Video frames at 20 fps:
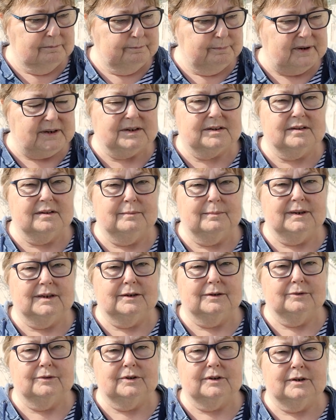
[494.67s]
bits of
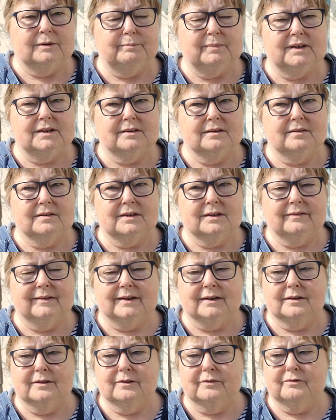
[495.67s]
meal, you know, bits of stuff
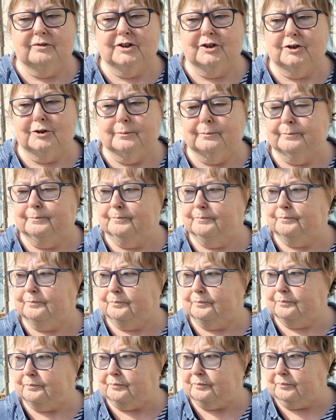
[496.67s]
out of the fridge.
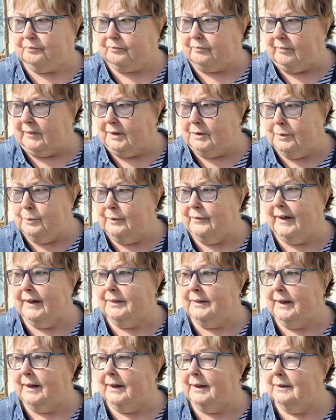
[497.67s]
So we've
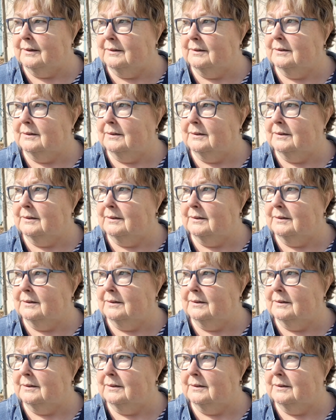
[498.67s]
had that.